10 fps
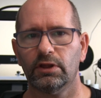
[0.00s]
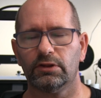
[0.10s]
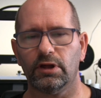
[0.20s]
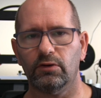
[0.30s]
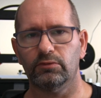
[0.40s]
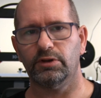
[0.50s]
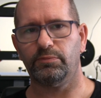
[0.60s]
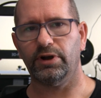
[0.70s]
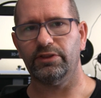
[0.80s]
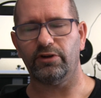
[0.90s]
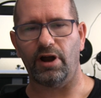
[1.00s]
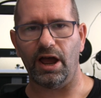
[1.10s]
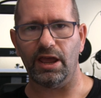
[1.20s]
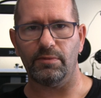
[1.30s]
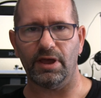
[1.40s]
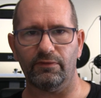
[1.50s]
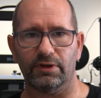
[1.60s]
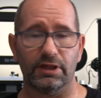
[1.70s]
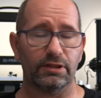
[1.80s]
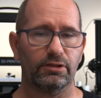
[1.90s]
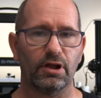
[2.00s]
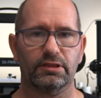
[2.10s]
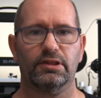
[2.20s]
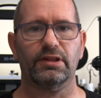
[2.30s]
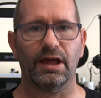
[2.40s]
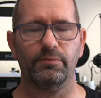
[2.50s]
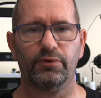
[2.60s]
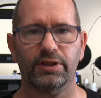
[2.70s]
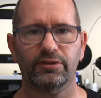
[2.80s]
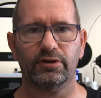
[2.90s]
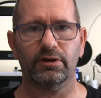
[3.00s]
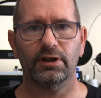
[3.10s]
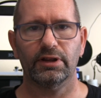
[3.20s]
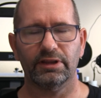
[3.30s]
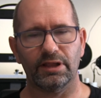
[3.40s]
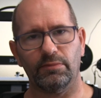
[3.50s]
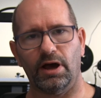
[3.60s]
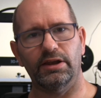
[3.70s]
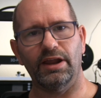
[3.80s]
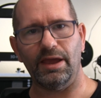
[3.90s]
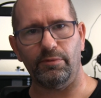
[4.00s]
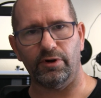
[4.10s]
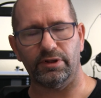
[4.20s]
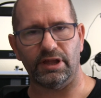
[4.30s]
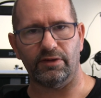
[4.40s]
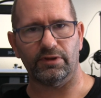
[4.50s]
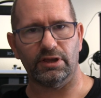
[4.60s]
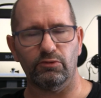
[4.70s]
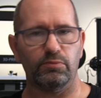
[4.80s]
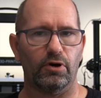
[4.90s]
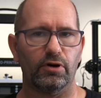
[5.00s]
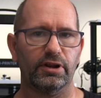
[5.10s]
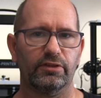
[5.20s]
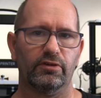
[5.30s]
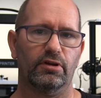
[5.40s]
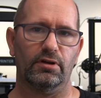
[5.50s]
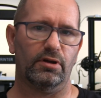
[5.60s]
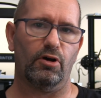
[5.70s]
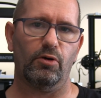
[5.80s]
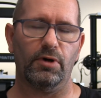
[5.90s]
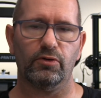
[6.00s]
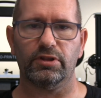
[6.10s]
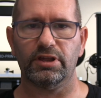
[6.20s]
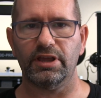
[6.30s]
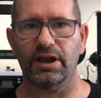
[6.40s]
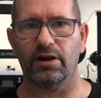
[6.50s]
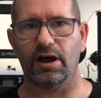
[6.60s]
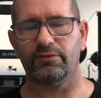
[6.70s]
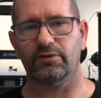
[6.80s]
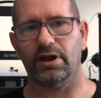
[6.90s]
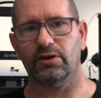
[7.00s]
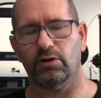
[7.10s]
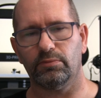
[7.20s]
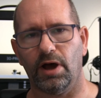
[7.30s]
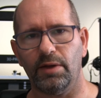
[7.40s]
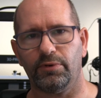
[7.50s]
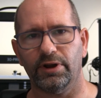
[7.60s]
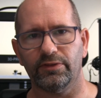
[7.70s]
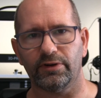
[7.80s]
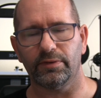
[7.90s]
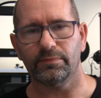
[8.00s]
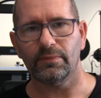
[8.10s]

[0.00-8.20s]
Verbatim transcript: So the printer I am having is not the same printer that my neighbor is having who bought it uh, almost a year after I got my printer.